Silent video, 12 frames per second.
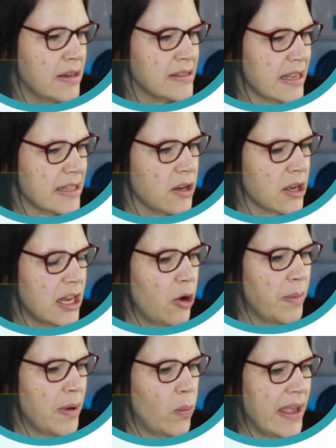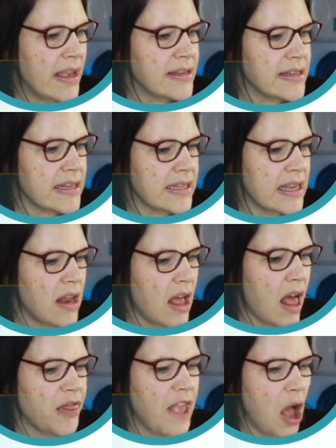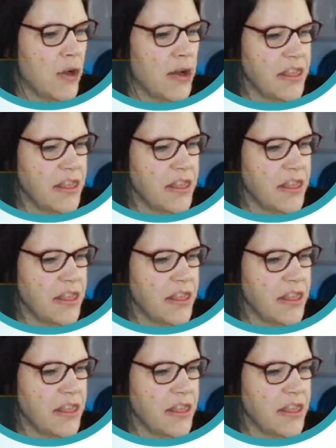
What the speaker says: Does look a little bit weird, as in the only